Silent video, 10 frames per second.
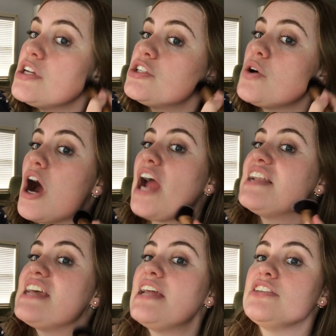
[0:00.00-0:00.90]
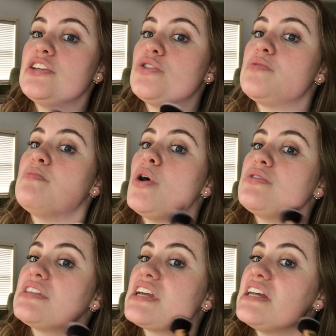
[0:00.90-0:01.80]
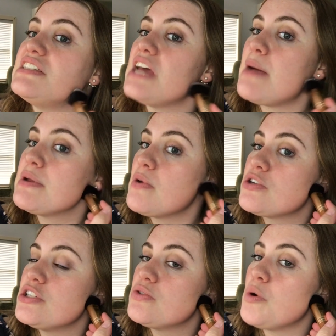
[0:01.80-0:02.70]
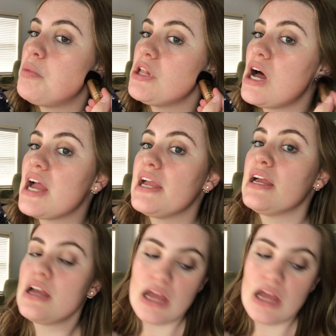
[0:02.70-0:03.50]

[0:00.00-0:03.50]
So I tend to use mostly a dabbing motion to apply,